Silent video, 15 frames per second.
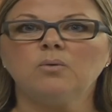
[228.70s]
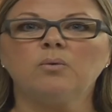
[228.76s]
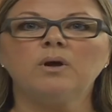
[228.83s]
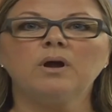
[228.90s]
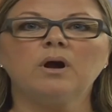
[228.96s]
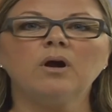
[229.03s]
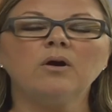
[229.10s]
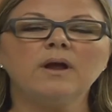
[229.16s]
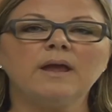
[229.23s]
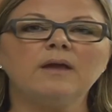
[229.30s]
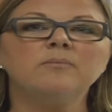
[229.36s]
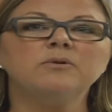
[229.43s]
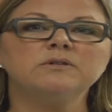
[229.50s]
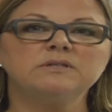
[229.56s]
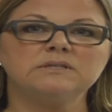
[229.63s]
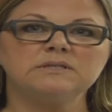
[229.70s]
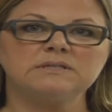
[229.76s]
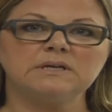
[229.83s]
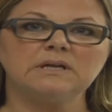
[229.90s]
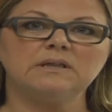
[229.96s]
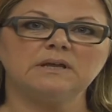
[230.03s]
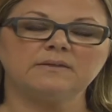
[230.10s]
we are able to
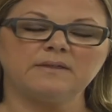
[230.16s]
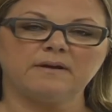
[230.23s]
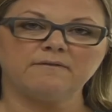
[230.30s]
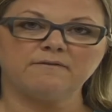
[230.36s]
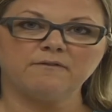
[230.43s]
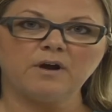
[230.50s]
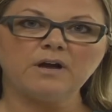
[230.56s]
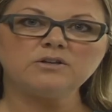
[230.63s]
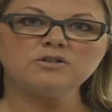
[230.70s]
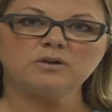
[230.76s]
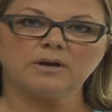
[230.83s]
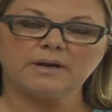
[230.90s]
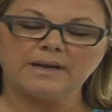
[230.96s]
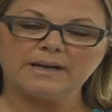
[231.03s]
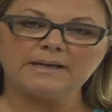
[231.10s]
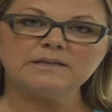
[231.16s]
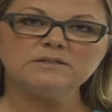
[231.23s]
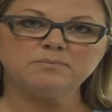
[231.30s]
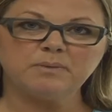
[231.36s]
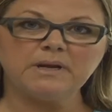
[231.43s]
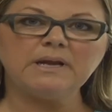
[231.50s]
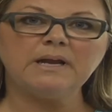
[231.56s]
see that that fracture line, it is
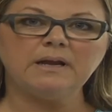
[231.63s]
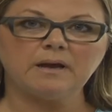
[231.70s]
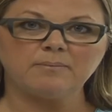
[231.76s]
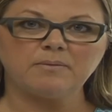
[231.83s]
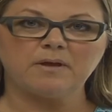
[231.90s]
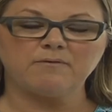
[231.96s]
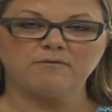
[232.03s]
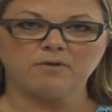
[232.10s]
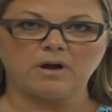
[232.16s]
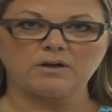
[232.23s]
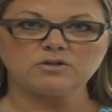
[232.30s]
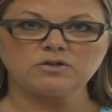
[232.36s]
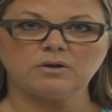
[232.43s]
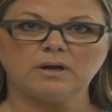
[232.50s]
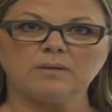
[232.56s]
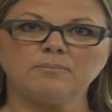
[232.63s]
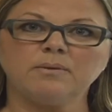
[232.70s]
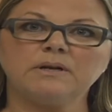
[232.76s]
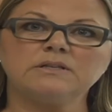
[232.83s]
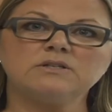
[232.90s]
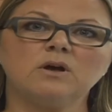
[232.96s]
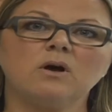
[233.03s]
picking up that fracture line,
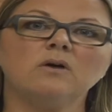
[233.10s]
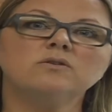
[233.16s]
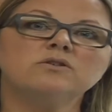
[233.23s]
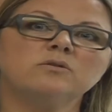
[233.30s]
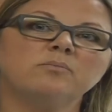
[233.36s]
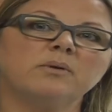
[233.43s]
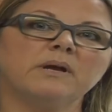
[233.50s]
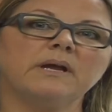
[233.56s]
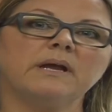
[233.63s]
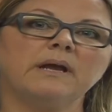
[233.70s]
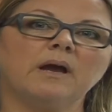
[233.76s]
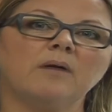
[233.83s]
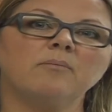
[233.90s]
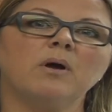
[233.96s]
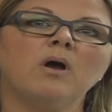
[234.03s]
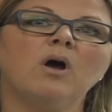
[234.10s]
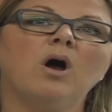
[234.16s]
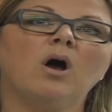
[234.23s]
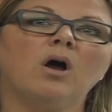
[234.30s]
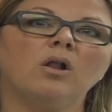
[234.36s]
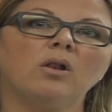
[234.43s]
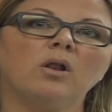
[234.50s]
but it's also picking up
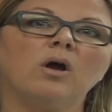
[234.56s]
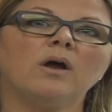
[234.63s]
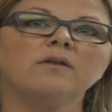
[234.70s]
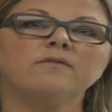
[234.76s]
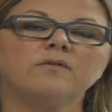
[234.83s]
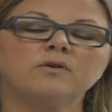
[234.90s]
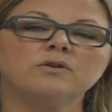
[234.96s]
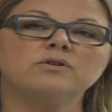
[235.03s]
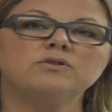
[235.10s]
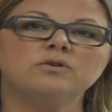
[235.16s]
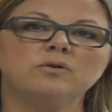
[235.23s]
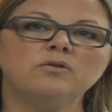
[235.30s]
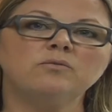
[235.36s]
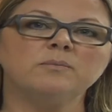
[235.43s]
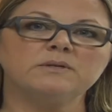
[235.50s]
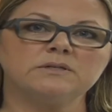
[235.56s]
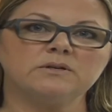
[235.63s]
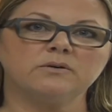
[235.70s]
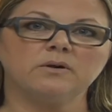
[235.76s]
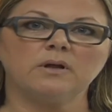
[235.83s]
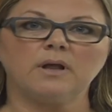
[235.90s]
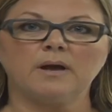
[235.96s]
a lot of good tooth
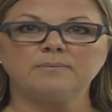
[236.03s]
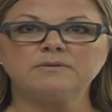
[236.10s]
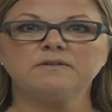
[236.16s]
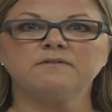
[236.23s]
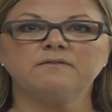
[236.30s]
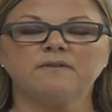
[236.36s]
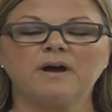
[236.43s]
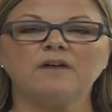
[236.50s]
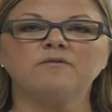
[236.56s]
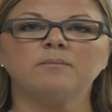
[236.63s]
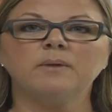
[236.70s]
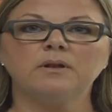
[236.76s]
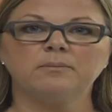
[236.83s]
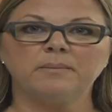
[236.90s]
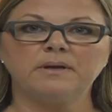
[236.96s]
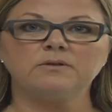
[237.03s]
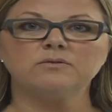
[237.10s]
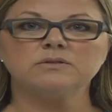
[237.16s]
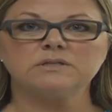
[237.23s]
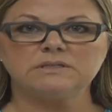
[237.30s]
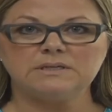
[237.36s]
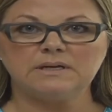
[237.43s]
material up to 5
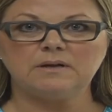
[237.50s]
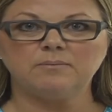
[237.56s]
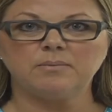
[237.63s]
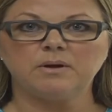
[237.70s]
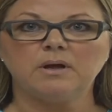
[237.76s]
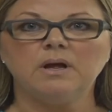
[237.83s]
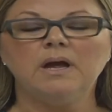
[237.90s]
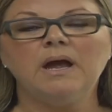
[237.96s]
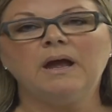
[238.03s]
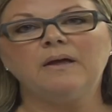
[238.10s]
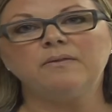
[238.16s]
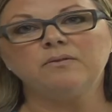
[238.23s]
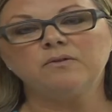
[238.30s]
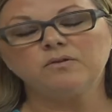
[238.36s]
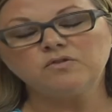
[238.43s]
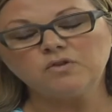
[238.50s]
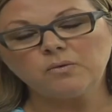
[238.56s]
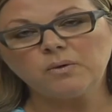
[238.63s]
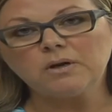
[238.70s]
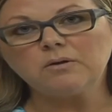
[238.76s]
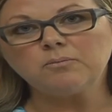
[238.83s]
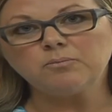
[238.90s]
millimeters deep. And
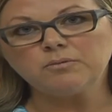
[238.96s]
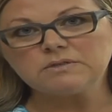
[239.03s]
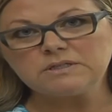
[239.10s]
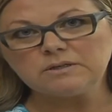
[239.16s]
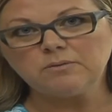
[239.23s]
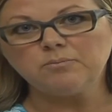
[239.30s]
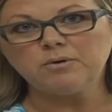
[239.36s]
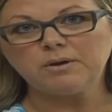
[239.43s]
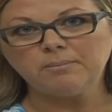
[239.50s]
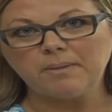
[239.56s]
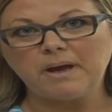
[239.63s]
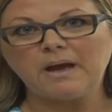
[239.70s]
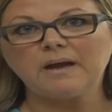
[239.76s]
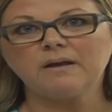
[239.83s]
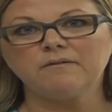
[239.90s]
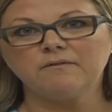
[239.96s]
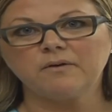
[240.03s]
so it'll still bring back a